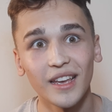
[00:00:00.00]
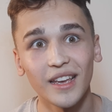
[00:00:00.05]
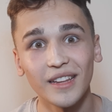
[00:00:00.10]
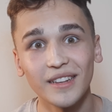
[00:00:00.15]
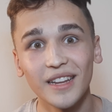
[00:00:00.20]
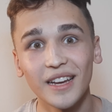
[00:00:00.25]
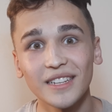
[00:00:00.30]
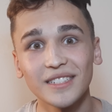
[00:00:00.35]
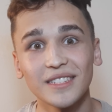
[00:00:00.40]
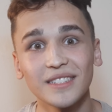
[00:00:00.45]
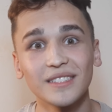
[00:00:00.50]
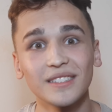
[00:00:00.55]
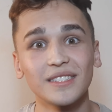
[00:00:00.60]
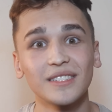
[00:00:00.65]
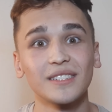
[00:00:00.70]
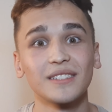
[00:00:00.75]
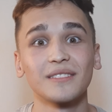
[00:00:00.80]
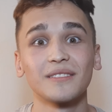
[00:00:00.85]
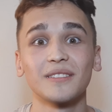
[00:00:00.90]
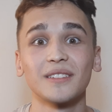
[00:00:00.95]
it
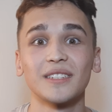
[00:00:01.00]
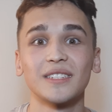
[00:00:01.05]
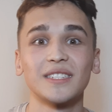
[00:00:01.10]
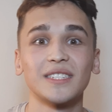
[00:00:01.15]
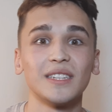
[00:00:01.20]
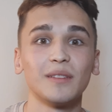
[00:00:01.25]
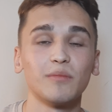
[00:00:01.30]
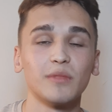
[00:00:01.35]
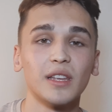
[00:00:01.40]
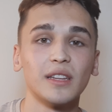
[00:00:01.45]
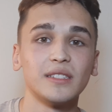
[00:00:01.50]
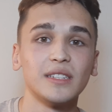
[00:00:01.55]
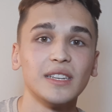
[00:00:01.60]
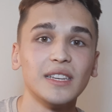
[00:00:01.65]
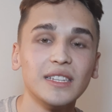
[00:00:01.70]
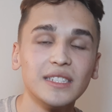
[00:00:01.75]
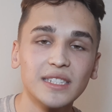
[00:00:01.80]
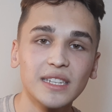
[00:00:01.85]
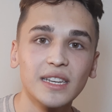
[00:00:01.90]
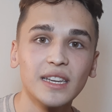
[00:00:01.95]
doesn't seem that
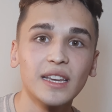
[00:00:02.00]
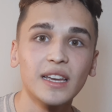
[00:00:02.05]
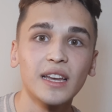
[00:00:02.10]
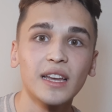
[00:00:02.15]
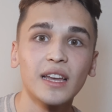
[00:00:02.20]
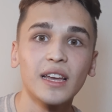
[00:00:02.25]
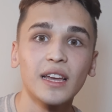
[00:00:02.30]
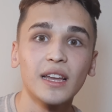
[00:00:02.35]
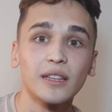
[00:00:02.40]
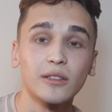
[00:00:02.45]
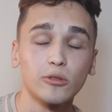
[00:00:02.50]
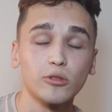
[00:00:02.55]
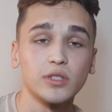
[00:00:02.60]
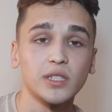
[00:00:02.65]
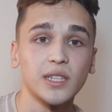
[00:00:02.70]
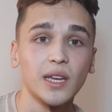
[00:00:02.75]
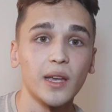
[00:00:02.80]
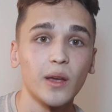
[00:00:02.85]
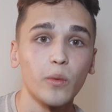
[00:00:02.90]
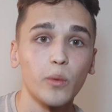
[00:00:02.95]
easy to
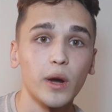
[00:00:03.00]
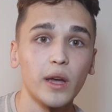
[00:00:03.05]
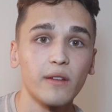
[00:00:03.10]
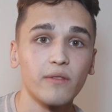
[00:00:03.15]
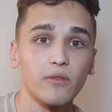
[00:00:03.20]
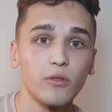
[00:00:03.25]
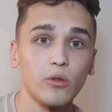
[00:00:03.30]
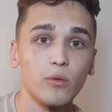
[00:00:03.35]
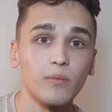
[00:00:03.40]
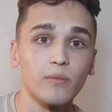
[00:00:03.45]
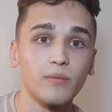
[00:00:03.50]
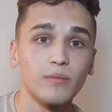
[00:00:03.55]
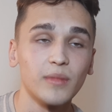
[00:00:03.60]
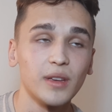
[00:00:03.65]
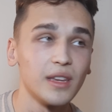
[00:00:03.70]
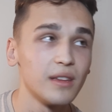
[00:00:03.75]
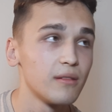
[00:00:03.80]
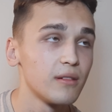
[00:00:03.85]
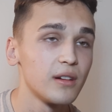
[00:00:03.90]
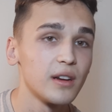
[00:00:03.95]
stay away from
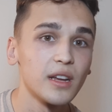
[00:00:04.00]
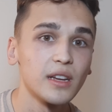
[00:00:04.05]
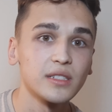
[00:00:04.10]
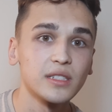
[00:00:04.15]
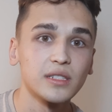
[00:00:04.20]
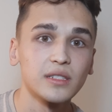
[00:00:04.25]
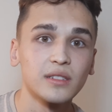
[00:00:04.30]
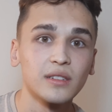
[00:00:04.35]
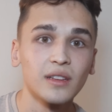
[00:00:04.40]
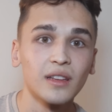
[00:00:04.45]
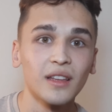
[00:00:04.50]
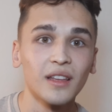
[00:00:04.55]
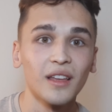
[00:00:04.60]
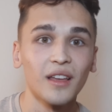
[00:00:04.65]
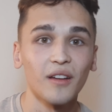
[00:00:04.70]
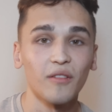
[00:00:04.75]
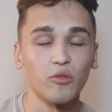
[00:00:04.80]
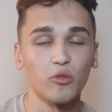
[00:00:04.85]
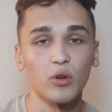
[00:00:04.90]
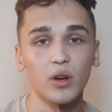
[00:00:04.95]
internet
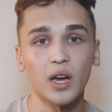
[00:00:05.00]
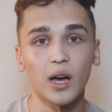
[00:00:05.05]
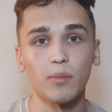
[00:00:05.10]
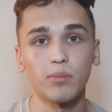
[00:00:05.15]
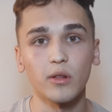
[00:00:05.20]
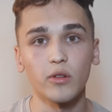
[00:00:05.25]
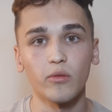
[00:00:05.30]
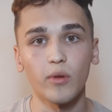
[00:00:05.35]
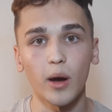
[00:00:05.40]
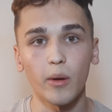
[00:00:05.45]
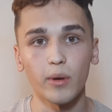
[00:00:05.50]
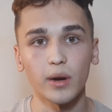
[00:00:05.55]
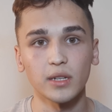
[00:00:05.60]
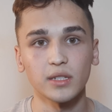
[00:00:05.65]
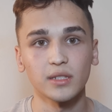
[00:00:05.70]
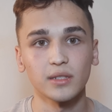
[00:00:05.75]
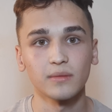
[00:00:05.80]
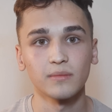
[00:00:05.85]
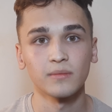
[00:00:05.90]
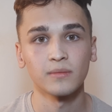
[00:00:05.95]
for a couple of
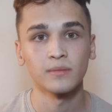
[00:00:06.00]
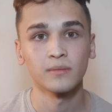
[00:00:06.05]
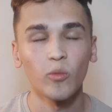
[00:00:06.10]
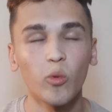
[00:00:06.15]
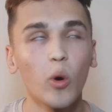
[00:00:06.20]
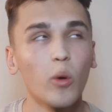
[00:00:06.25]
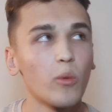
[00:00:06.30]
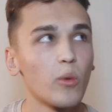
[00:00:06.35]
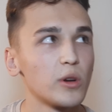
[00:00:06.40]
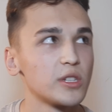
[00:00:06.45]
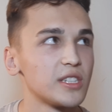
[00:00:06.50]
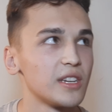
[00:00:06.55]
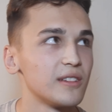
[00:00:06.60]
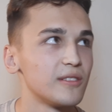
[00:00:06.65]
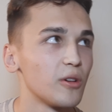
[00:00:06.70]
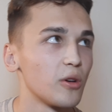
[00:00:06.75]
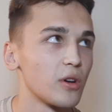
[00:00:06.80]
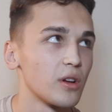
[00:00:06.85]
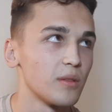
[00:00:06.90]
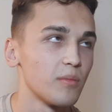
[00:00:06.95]
hours. What was I
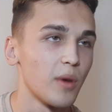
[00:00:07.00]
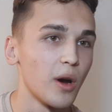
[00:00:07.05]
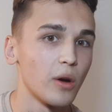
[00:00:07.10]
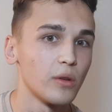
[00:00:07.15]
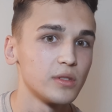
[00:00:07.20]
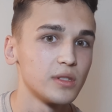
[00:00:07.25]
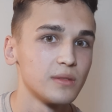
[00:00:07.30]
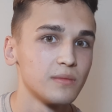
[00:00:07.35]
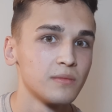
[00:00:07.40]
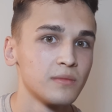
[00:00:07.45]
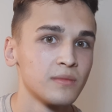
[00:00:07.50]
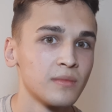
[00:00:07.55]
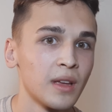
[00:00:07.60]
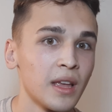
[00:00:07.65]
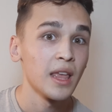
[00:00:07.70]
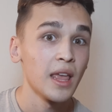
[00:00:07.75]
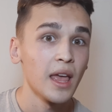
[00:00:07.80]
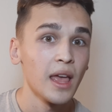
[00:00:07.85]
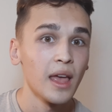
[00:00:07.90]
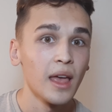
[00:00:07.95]
talking about?
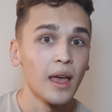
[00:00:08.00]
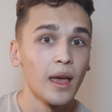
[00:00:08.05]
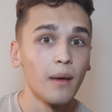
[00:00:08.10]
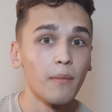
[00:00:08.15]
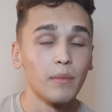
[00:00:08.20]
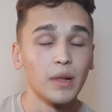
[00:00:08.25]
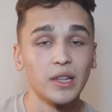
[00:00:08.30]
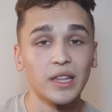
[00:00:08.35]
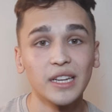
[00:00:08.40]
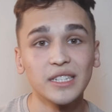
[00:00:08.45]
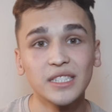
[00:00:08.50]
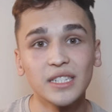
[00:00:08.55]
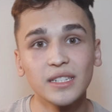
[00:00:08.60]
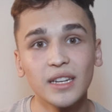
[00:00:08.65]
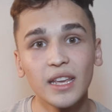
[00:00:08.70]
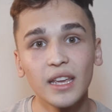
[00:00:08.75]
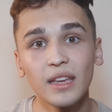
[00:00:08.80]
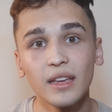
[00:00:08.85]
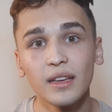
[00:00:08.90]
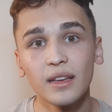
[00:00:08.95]

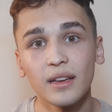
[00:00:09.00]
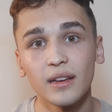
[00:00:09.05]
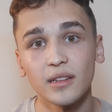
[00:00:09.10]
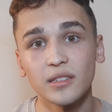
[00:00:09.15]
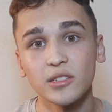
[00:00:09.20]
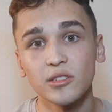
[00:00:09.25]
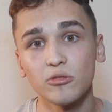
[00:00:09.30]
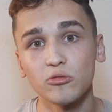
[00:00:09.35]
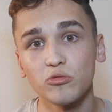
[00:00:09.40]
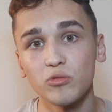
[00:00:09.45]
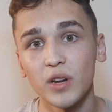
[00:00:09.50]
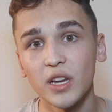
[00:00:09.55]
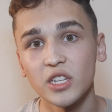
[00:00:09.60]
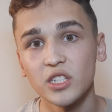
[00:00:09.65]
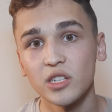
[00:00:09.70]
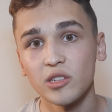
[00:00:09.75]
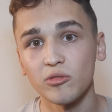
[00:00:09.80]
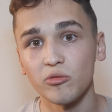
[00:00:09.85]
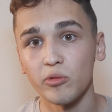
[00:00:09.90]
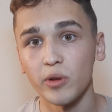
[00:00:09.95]
Melatonin
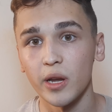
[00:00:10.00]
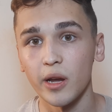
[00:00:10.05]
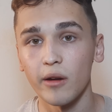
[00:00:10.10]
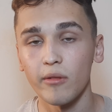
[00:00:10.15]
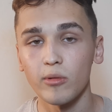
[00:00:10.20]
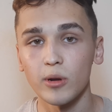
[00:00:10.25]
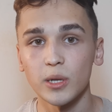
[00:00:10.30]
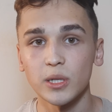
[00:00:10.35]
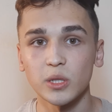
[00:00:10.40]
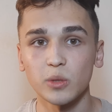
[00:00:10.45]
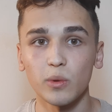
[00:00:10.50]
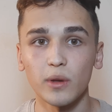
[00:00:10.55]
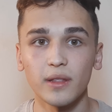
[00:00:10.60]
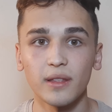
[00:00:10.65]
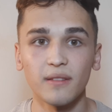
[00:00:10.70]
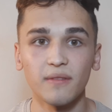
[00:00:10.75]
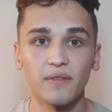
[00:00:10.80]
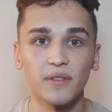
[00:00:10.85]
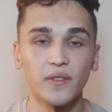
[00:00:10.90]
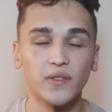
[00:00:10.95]
concentration recovers
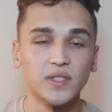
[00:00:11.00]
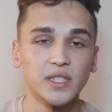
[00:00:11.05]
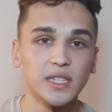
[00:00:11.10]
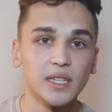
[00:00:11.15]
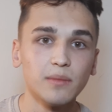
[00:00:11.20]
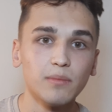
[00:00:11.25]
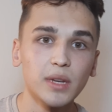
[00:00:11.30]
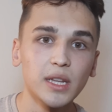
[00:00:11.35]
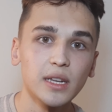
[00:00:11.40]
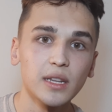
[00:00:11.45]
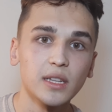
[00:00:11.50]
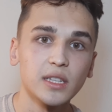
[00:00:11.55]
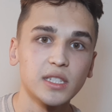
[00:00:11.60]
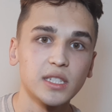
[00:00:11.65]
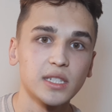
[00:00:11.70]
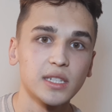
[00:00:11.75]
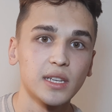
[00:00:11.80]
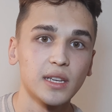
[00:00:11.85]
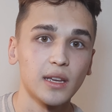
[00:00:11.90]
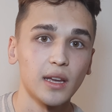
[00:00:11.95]
within 15
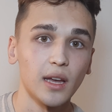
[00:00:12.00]
minutes